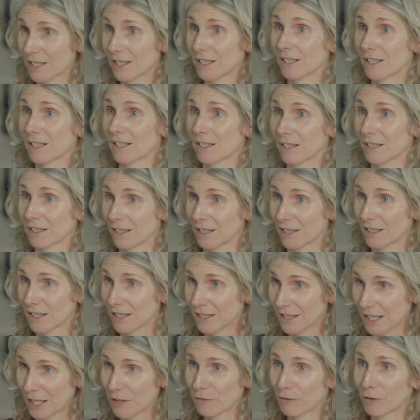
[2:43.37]
skills in a
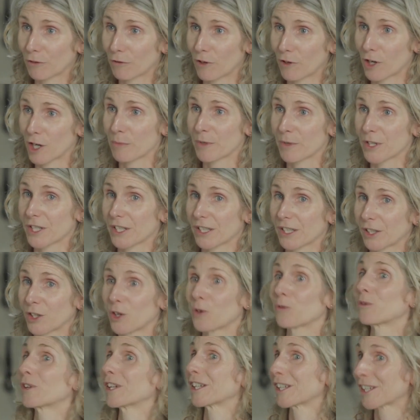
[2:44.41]
safe environment and
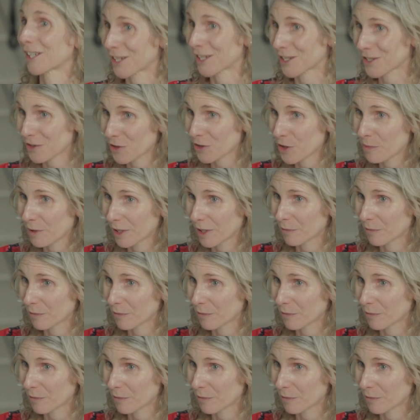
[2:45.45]
hopefully in an enjoyable